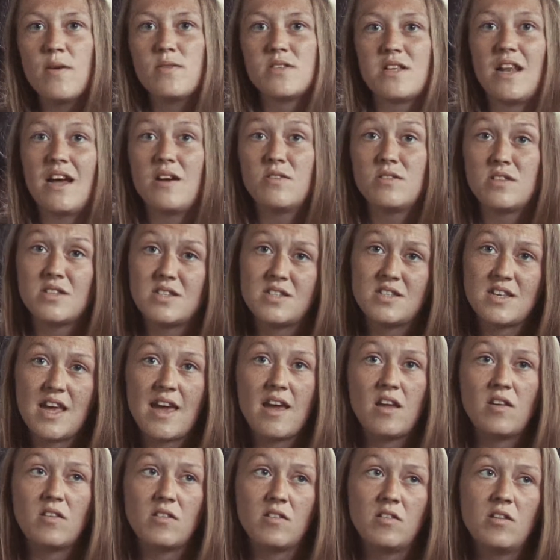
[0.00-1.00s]
I was allowed to
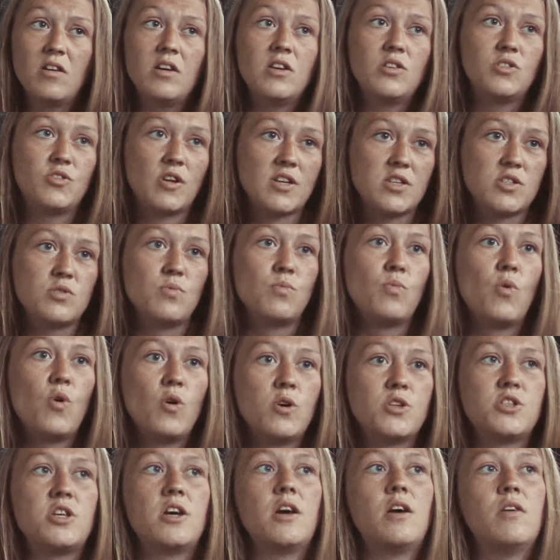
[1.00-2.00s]
sit and drink some
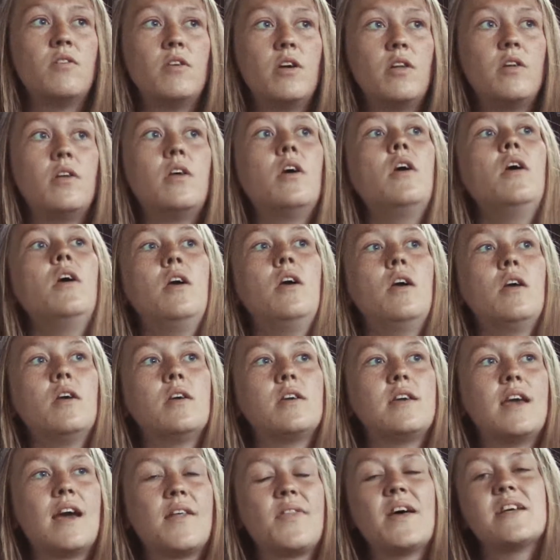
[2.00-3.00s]
water, and
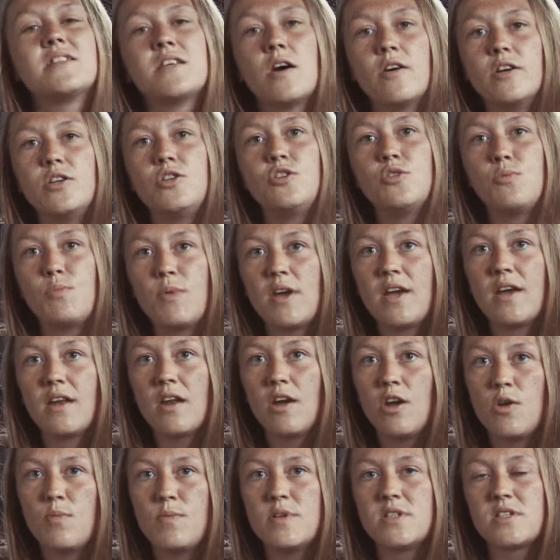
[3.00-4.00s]
yeah, that's how it should be, and
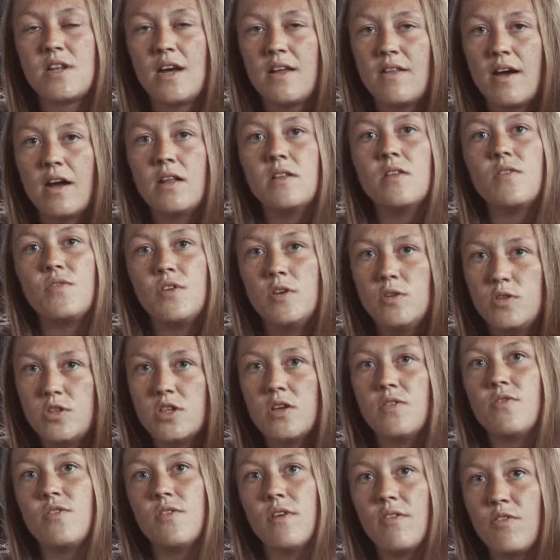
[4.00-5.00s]
I hope it's like that in the
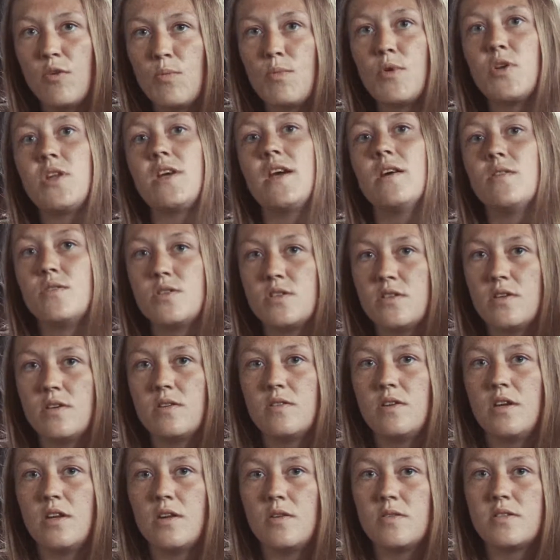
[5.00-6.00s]
future for everybody else that,
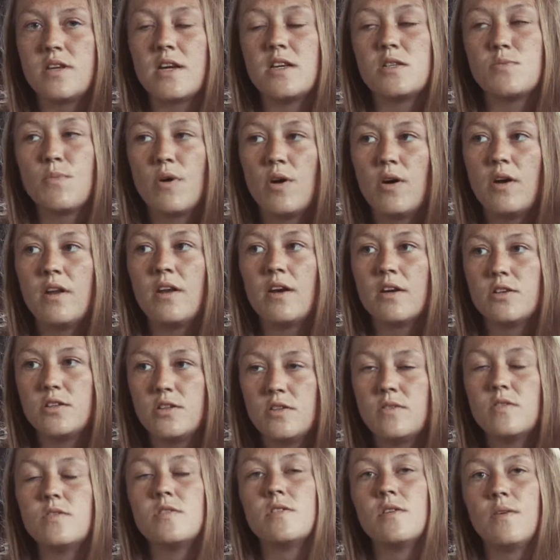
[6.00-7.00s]
you know, takes part in
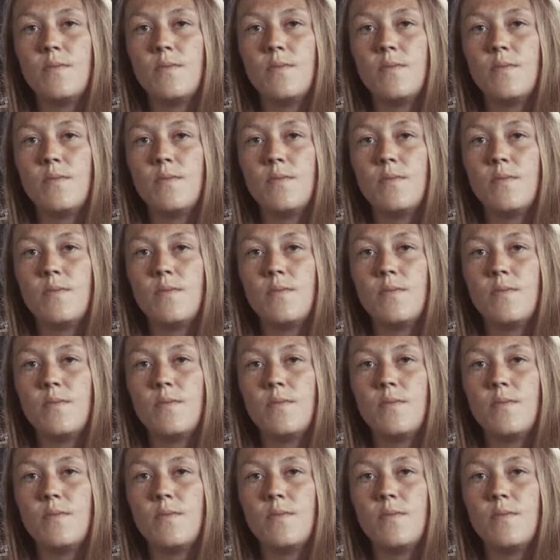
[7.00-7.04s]
actions.